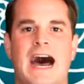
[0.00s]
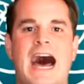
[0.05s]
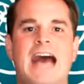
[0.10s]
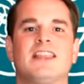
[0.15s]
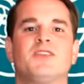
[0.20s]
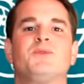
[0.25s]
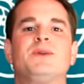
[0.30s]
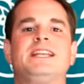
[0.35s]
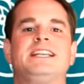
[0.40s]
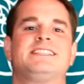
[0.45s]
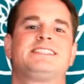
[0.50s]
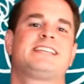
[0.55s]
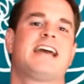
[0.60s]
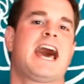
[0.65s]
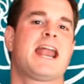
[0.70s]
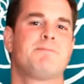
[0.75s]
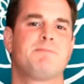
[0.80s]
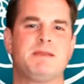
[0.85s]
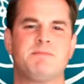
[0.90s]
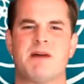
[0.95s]
Halloween has
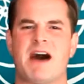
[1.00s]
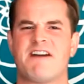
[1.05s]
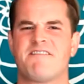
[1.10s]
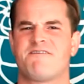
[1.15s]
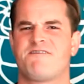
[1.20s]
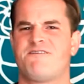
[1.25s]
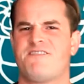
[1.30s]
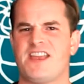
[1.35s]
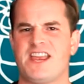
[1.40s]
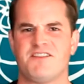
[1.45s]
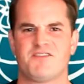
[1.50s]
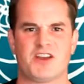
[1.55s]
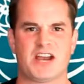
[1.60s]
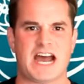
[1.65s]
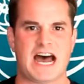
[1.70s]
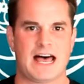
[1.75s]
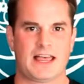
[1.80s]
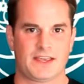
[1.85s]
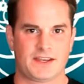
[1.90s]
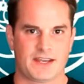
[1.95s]
got to be my favorite
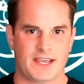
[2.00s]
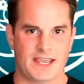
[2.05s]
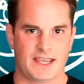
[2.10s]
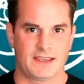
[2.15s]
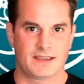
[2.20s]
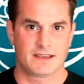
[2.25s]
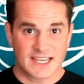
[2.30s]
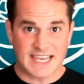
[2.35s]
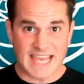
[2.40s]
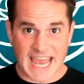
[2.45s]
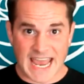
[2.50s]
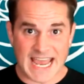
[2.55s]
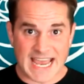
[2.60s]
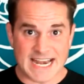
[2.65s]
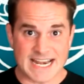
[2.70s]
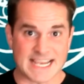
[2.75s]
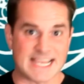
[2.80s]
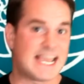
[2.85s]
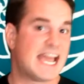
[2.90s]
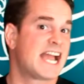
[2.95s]
holiday.
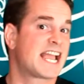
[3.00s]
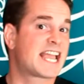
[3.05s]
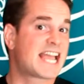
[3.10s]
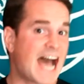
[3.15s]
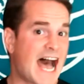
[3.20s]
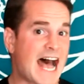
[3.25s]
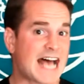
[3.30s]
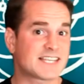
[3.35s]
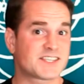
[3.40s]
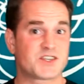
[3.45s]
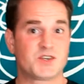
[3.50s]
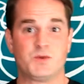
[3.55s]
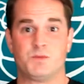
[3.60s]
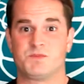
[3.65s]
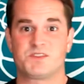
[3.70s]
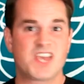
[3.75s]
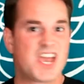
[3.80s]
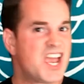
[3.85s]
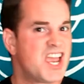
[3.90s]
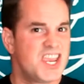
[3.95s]
Candy,
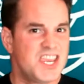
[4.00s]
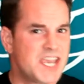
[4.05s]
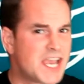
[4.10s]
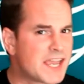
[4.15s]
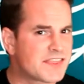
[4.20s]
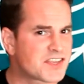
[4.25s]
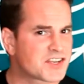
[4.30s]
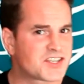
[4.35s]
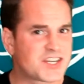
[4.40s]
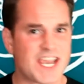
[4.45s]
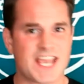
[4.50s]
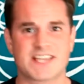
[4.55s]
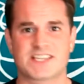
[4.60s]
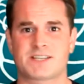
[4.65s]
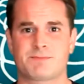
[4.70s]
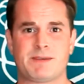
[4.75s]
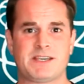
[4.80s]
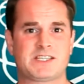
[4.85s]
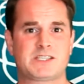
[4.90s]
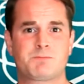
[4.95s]
costumes, you get the chance
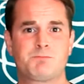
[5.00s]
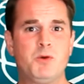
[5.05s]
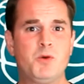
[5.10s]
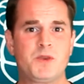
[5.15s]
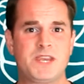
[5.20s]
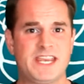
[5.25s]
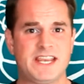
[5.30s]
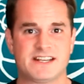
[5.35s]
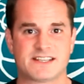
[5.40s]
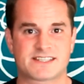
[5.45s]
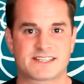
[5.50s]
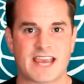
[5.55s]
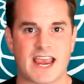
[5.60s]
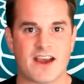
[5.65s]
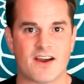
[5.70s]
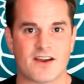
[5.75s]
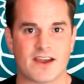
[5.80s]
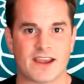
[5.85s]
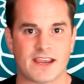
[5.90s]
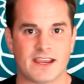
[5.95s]
to be spooky and
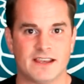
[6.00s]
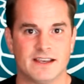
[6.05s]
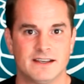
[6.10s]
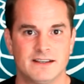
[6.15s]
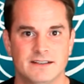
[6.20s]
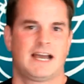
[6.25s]
scary.